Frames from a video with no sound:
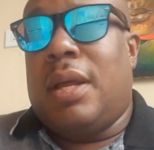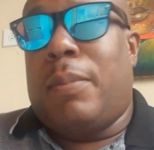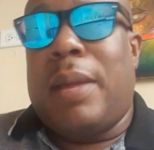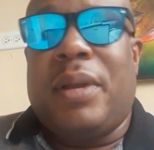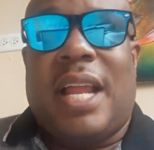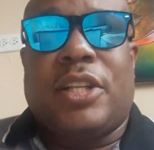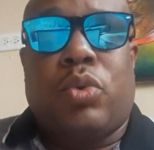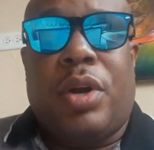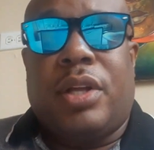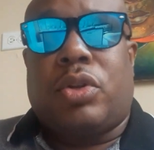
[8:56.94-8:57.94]
maybe like
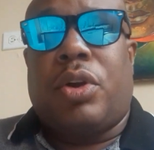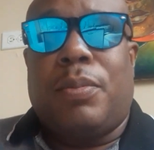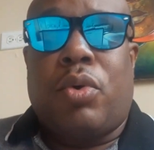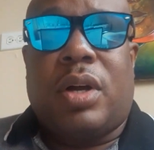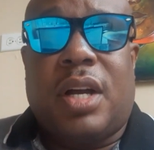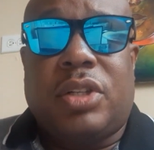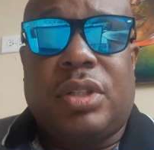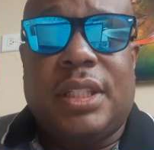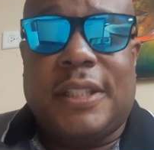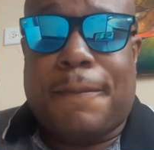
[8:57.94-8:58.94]
20 or 30 more
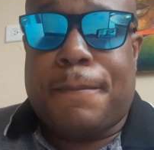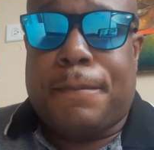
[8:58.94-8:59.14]
countries.